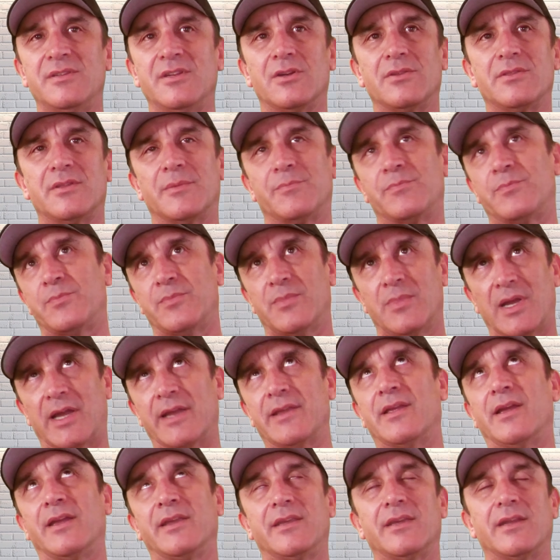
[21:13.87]
you know, the
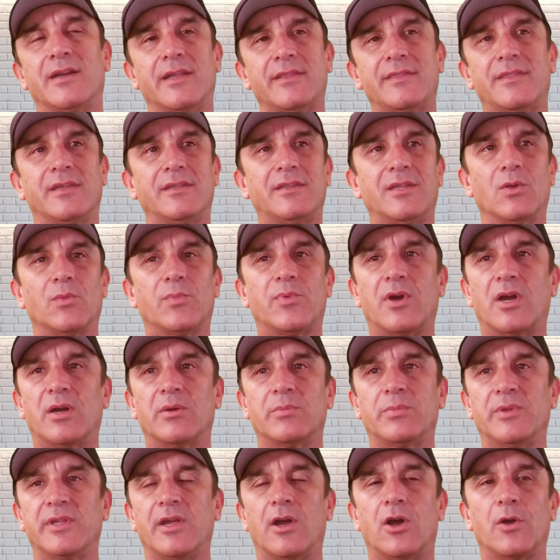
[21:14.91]
I, again, I think they were
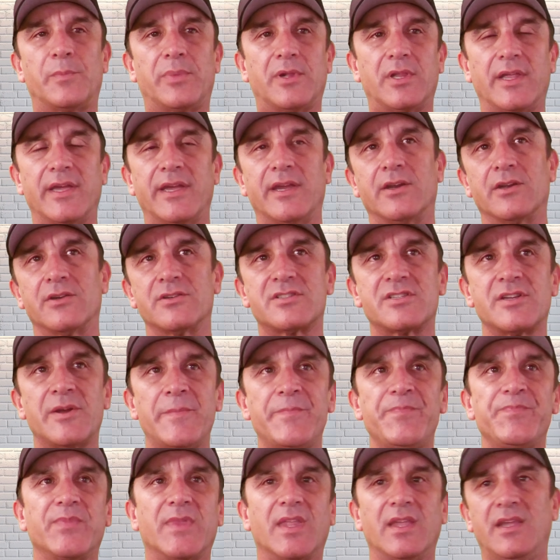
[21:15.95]
probably all players
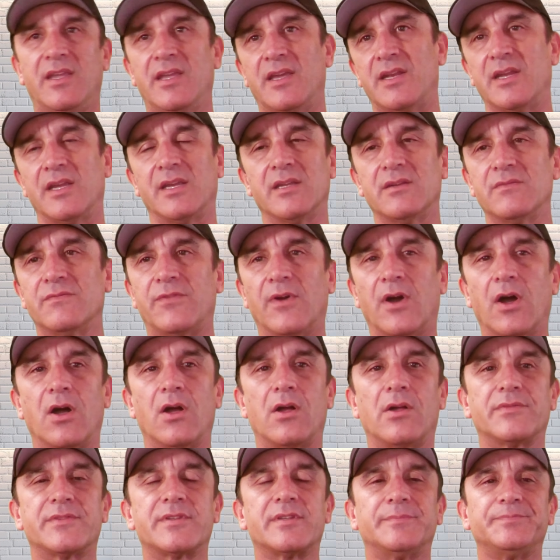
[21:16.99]
getting
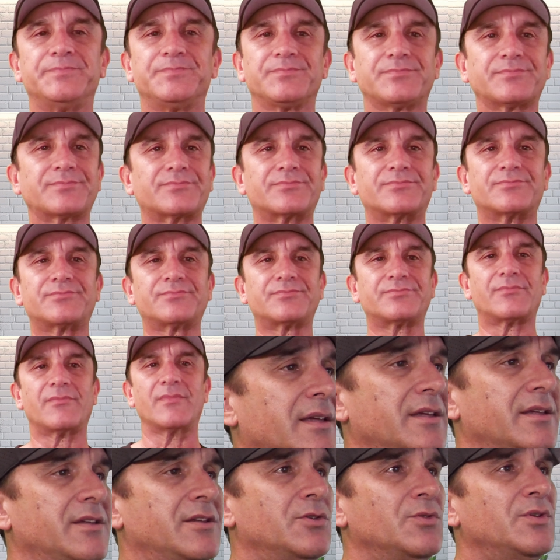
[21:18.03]
involved
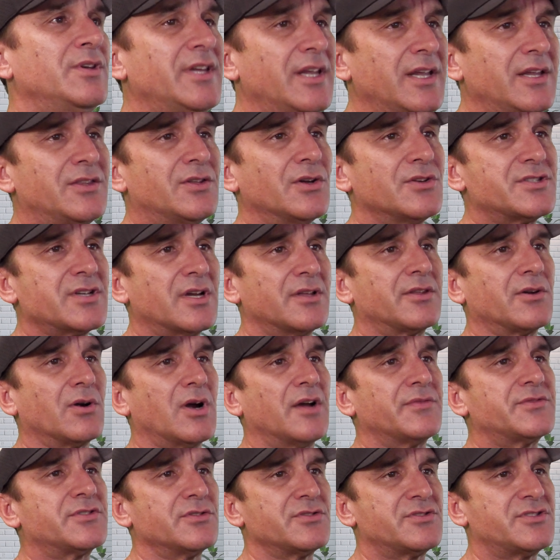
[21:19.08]
you need those other
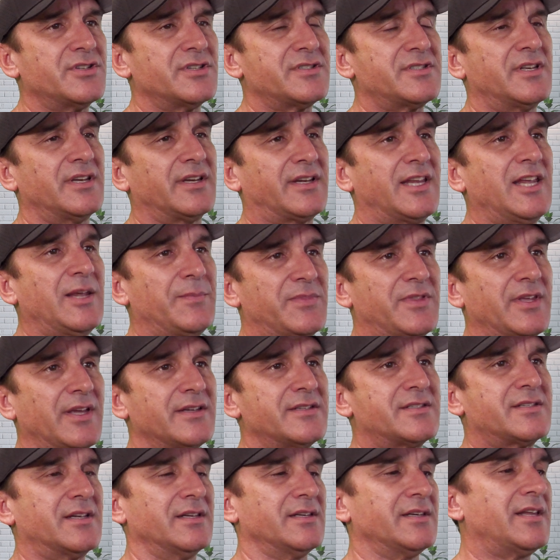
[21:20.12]
officers just to keep
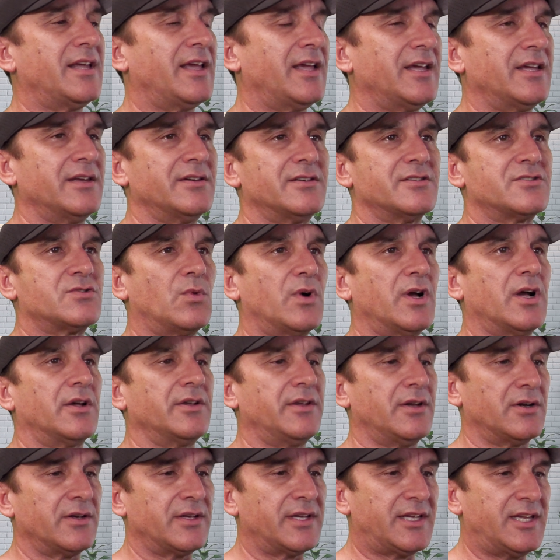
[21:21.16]
things contained as
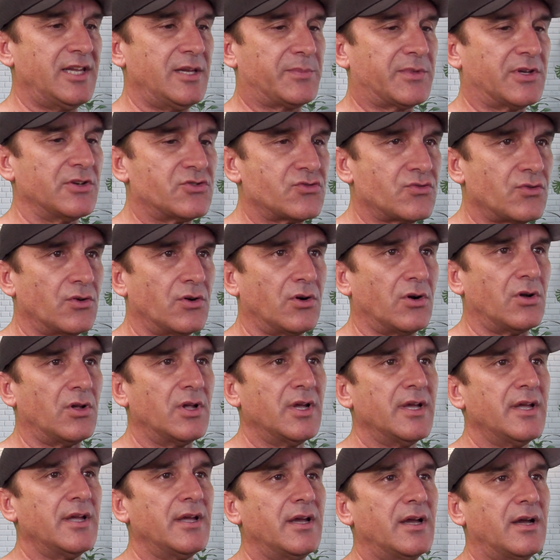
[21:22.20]
well, you know, to keep
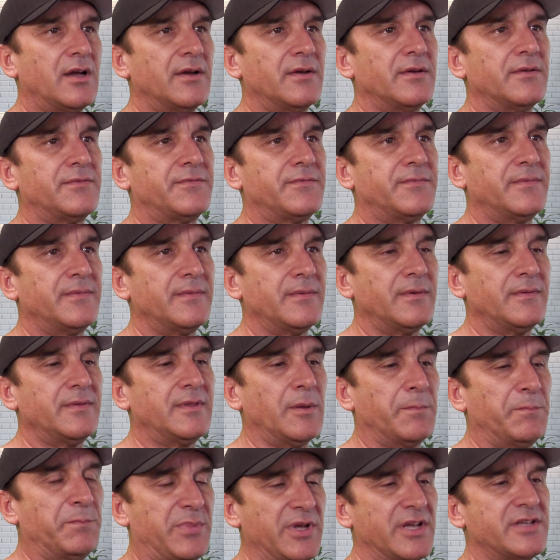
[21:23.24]
control of
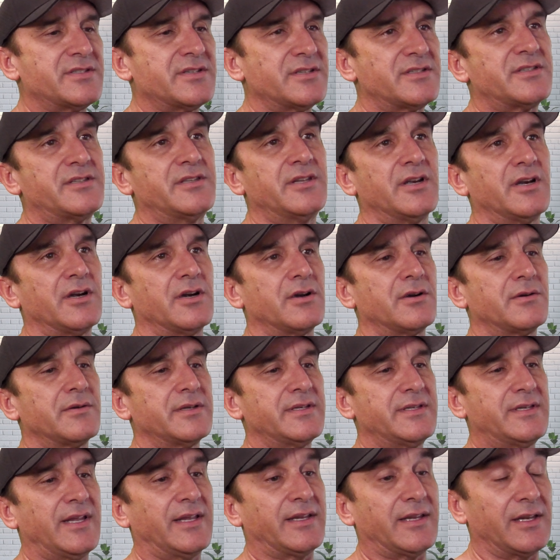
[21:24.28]
the business they're
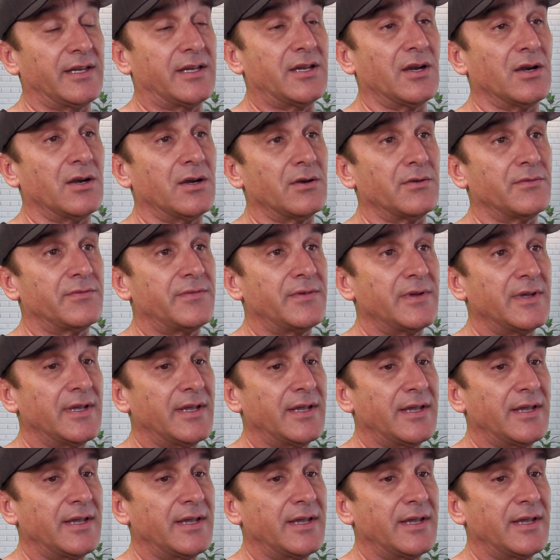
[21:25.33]
taking care of